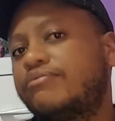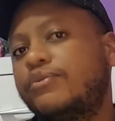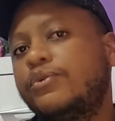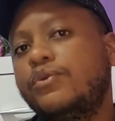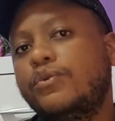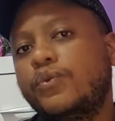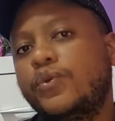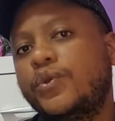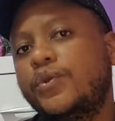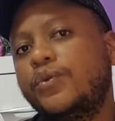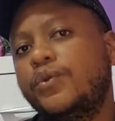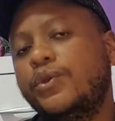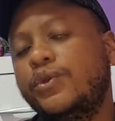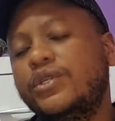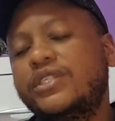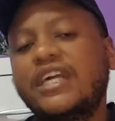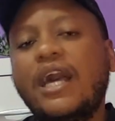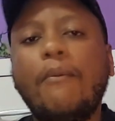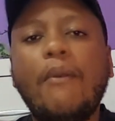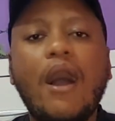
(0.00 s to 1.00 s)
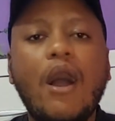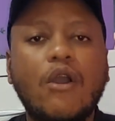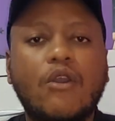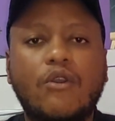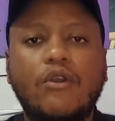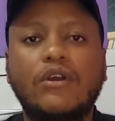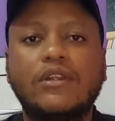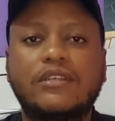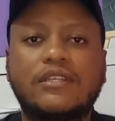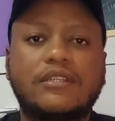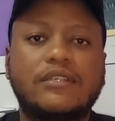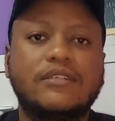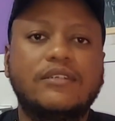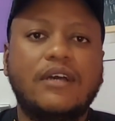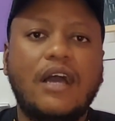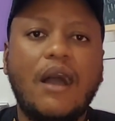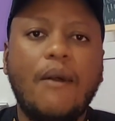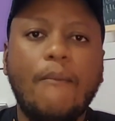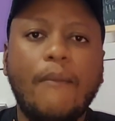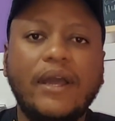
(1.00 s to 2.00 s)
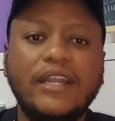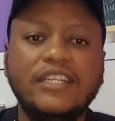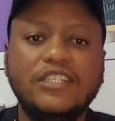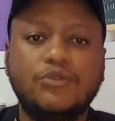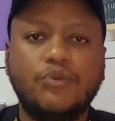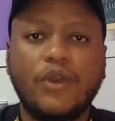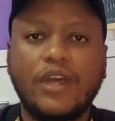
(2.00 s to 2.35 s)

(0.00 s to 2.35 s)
we somehow got our money's